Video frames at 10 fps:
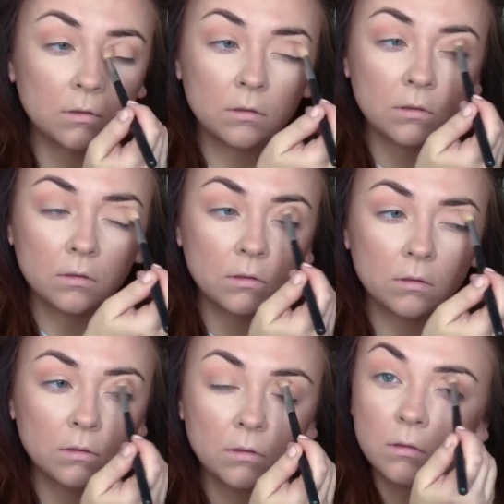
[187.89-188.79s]

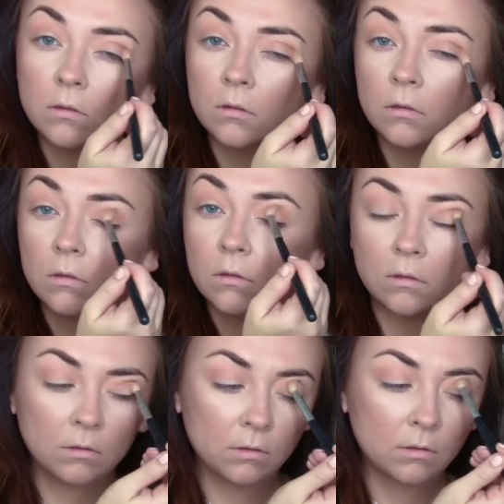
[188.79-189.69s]

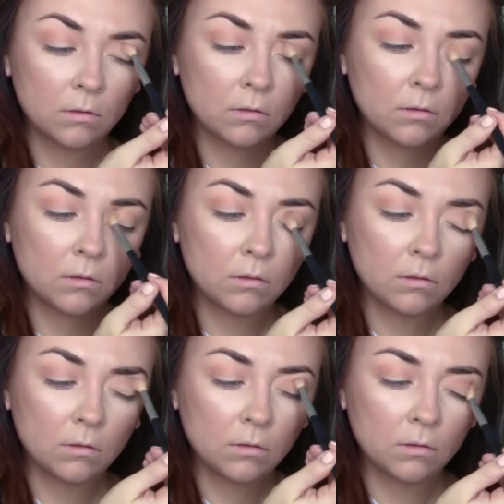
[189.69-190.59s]
[no speech]